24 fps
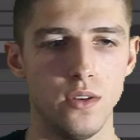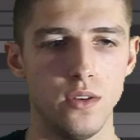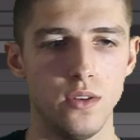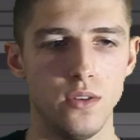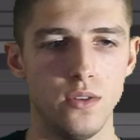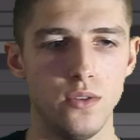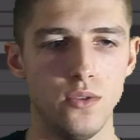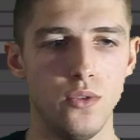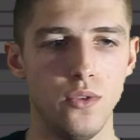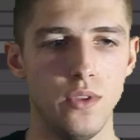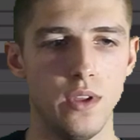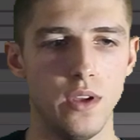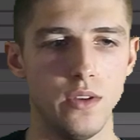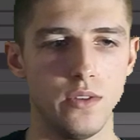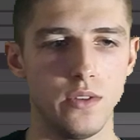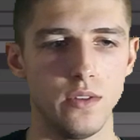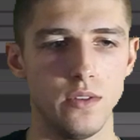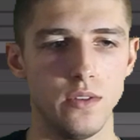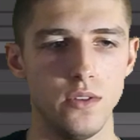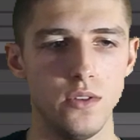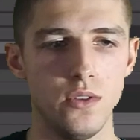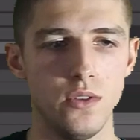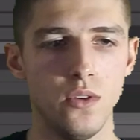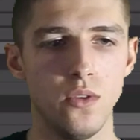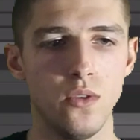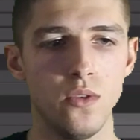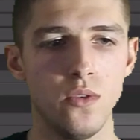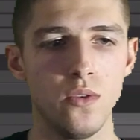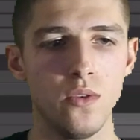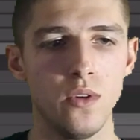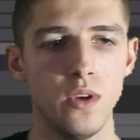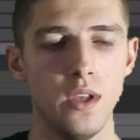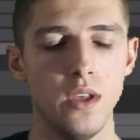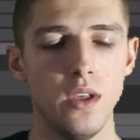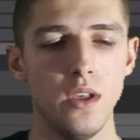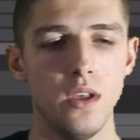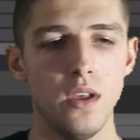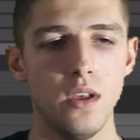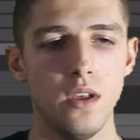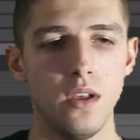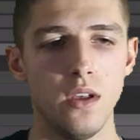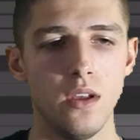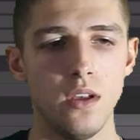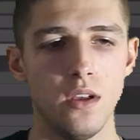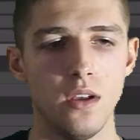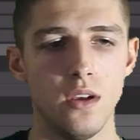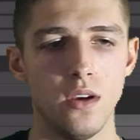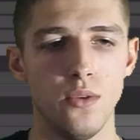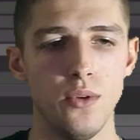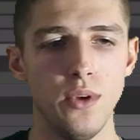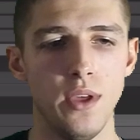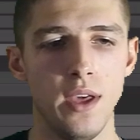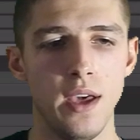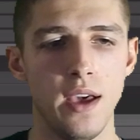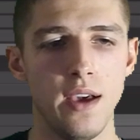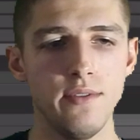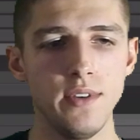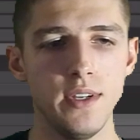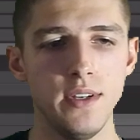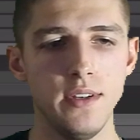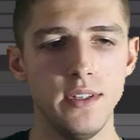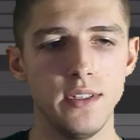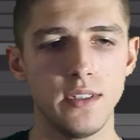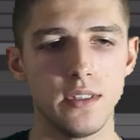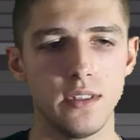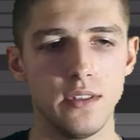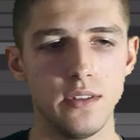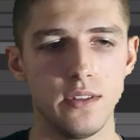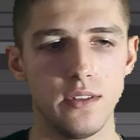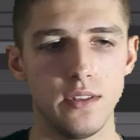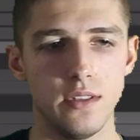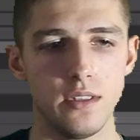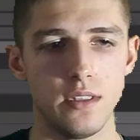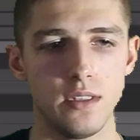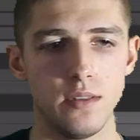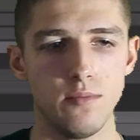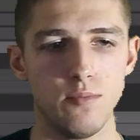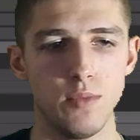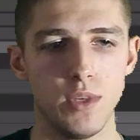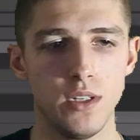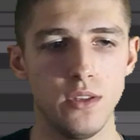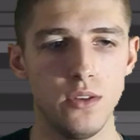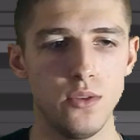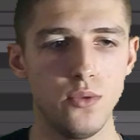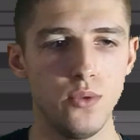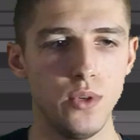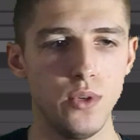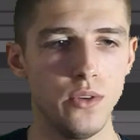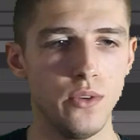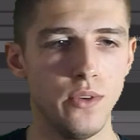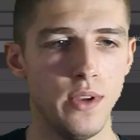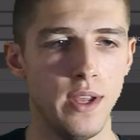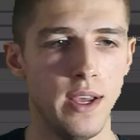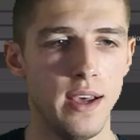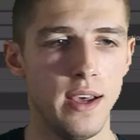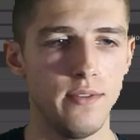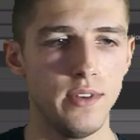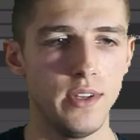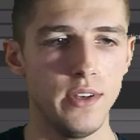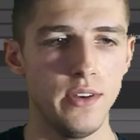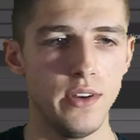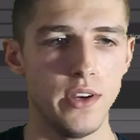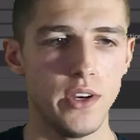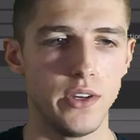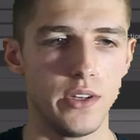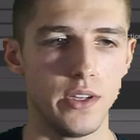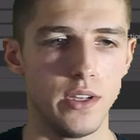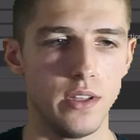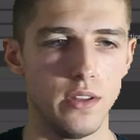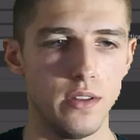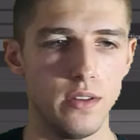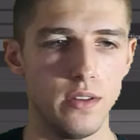2000. So we have the distances, but we don't have the target.